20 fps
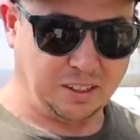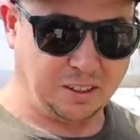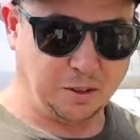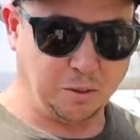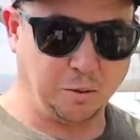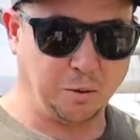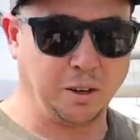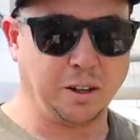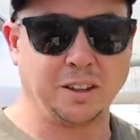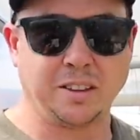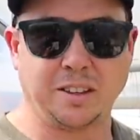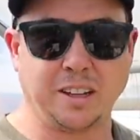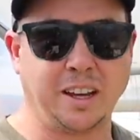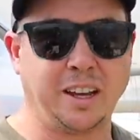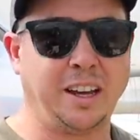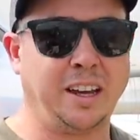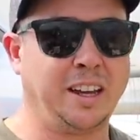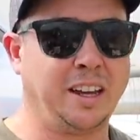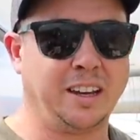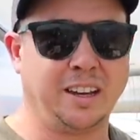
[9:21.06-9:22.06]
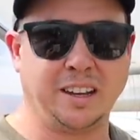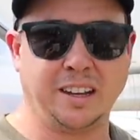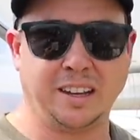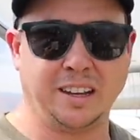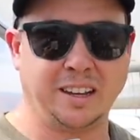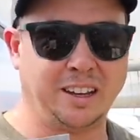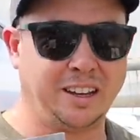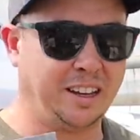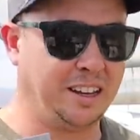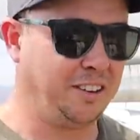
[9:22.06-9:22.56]
The one thing,
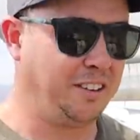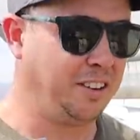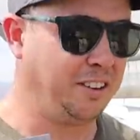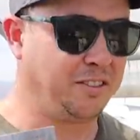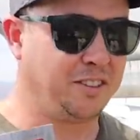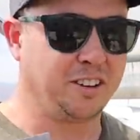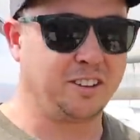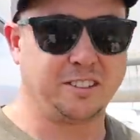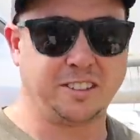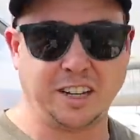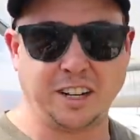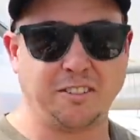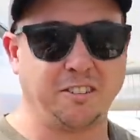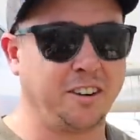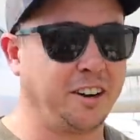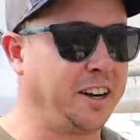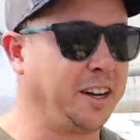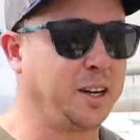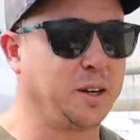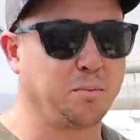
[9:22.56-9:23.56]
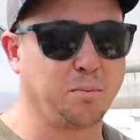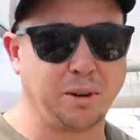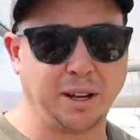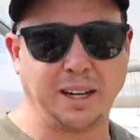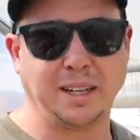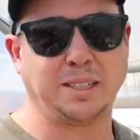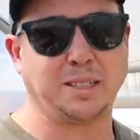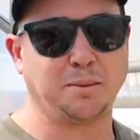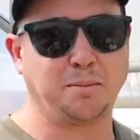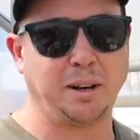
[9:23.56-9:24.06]
if there's ever any
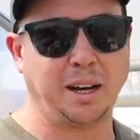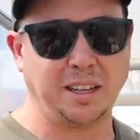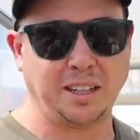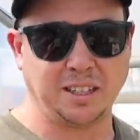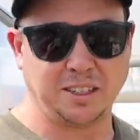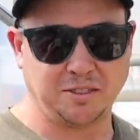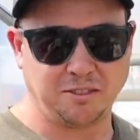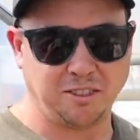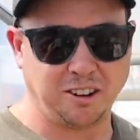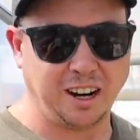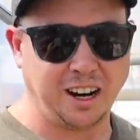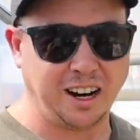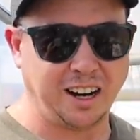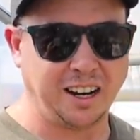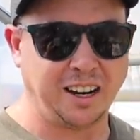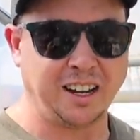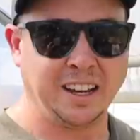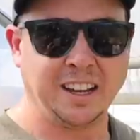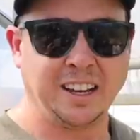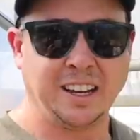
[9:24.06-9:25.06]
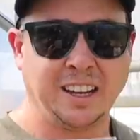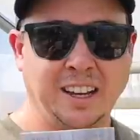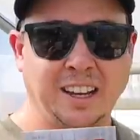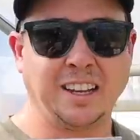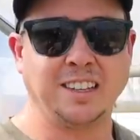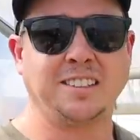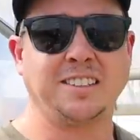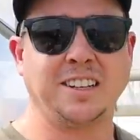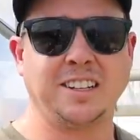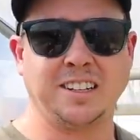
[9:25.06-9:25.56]
complaints about this variety,
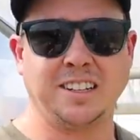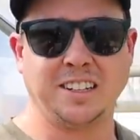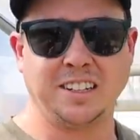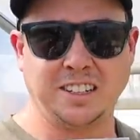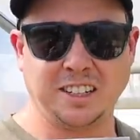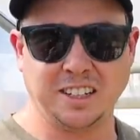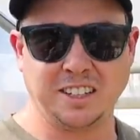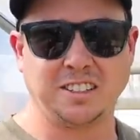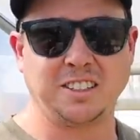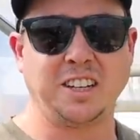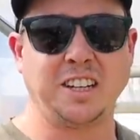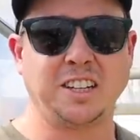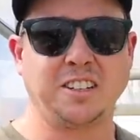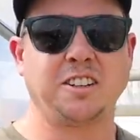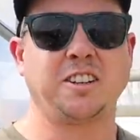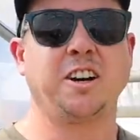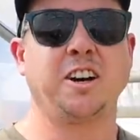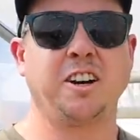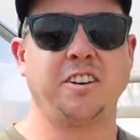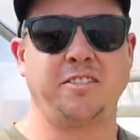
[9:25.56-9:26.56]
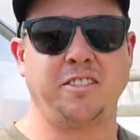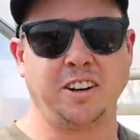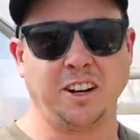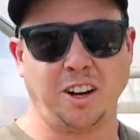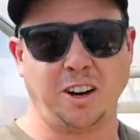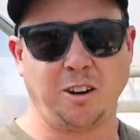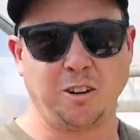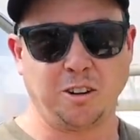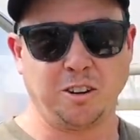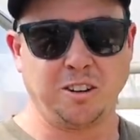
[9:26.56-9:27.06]
is that it does get tough at
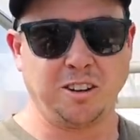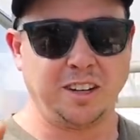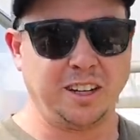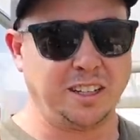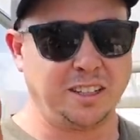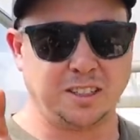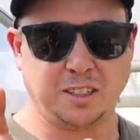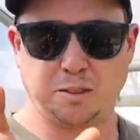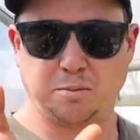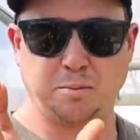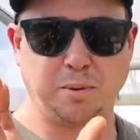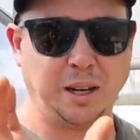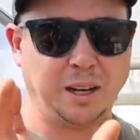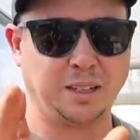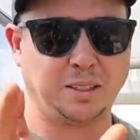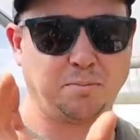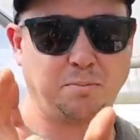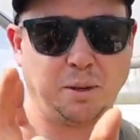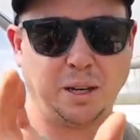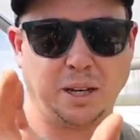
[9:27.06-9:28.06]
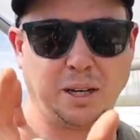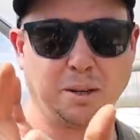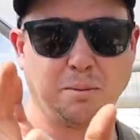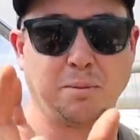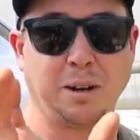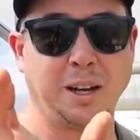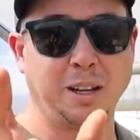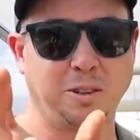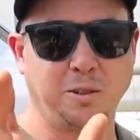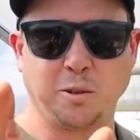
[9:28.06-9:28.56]
longer lengths. It's best picked
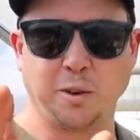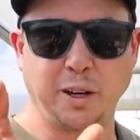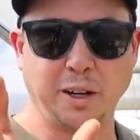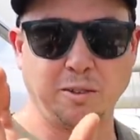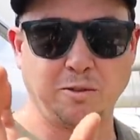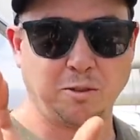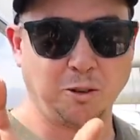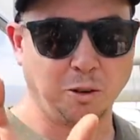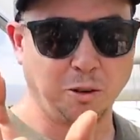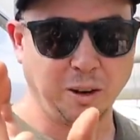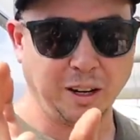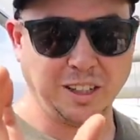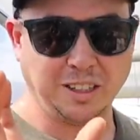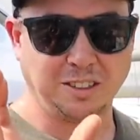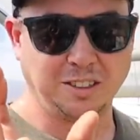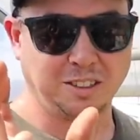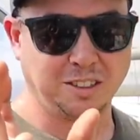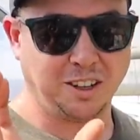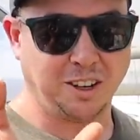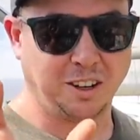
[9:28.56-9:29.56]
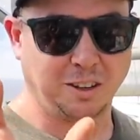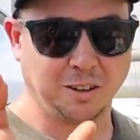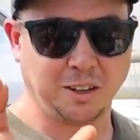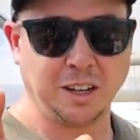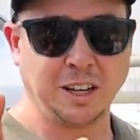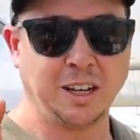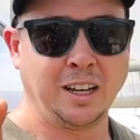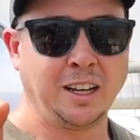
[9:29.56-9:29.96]
about three to four inches long.